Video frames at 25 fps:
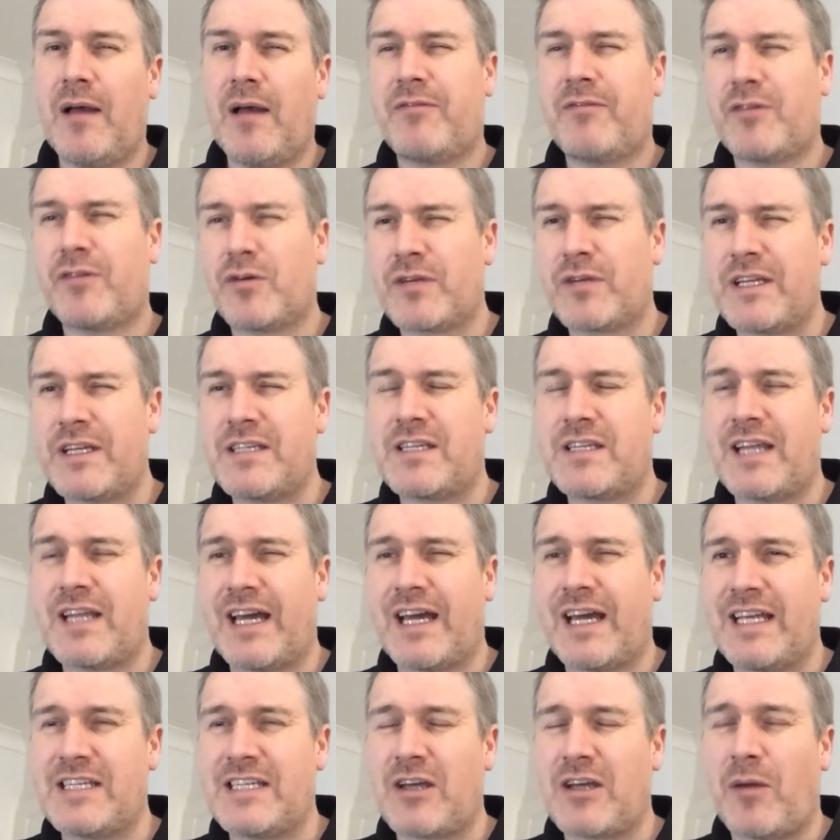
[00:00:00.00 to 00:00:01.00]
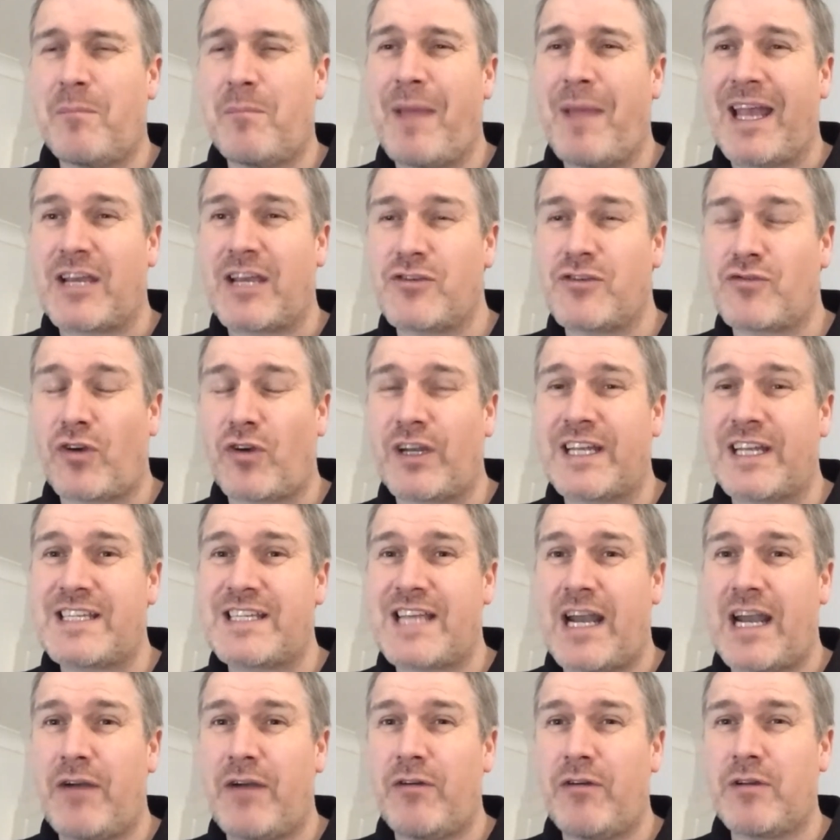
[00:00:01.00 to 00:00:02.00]
Fold into that is our
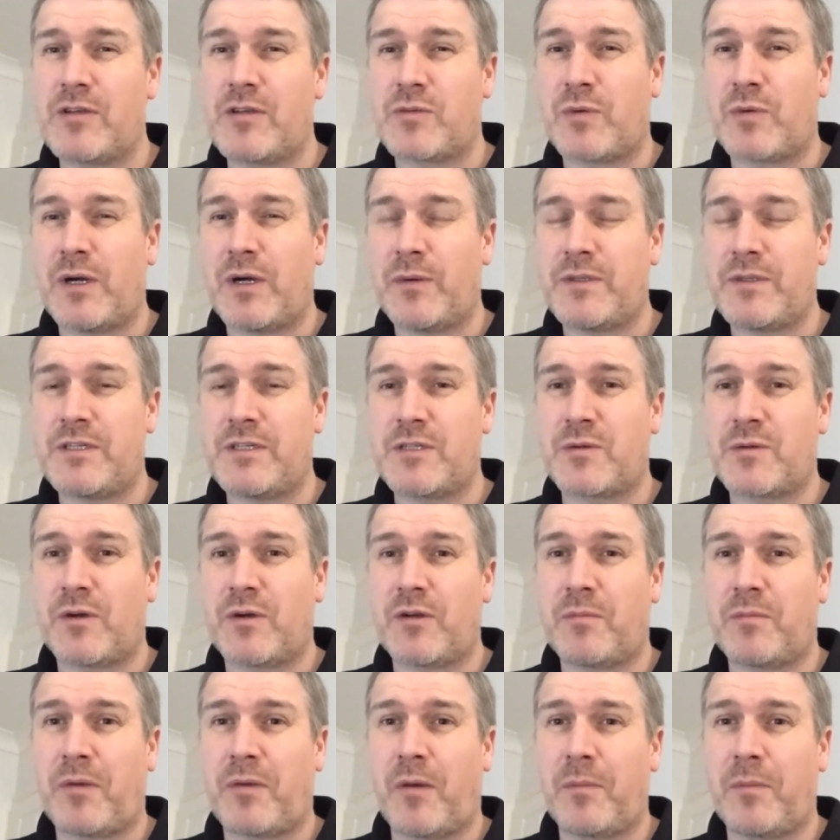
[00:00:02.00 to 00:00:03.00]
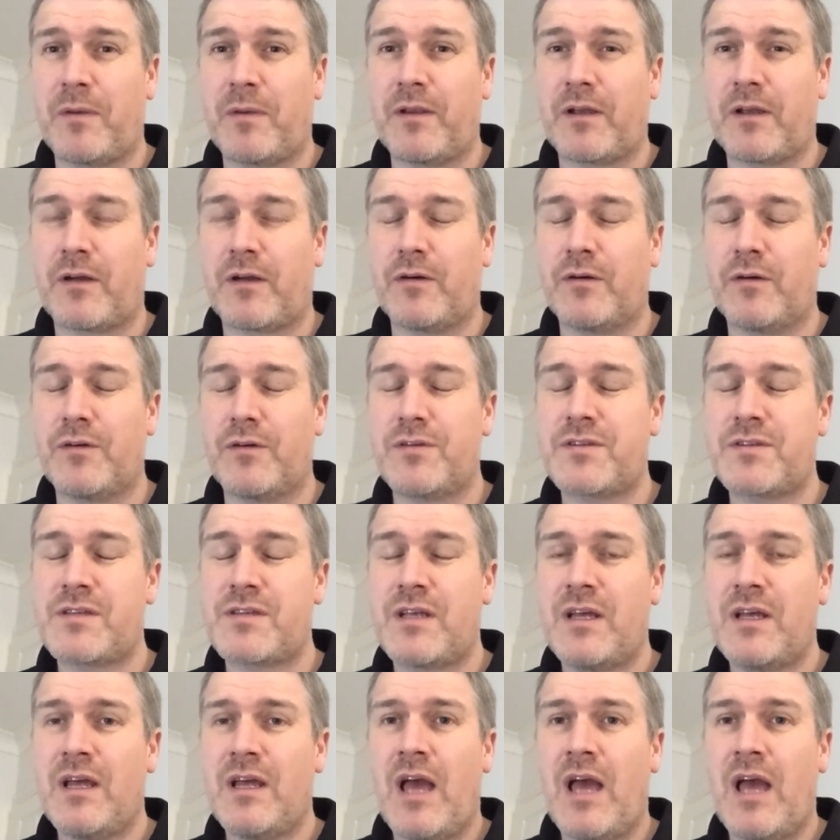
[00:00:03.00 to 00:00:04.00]
mechatronics area as well, which is quite a popular
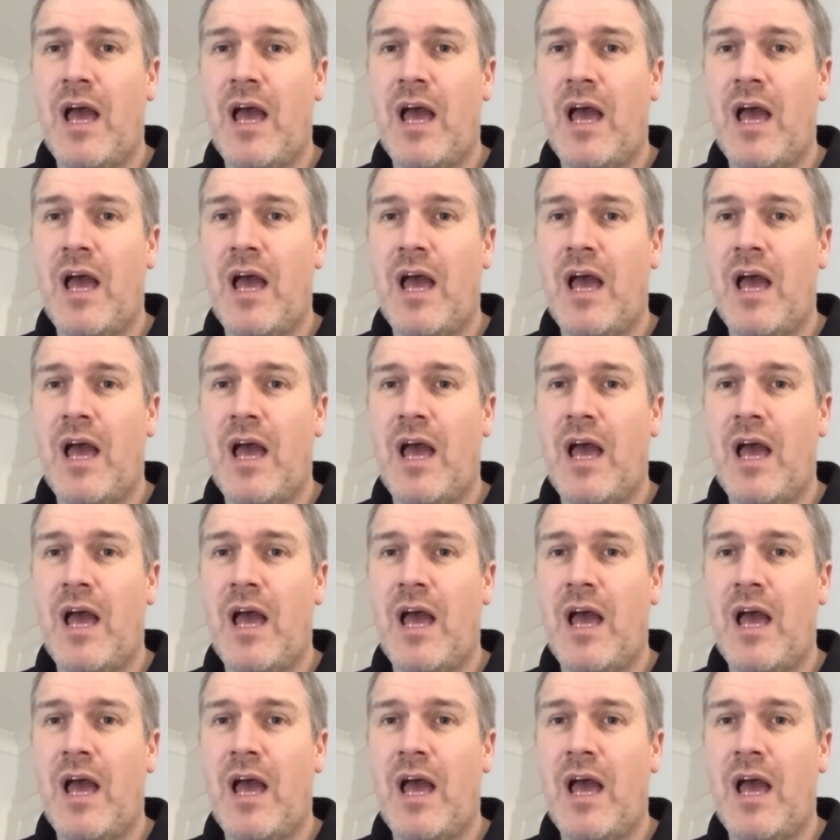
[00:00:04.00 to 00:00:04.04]
course.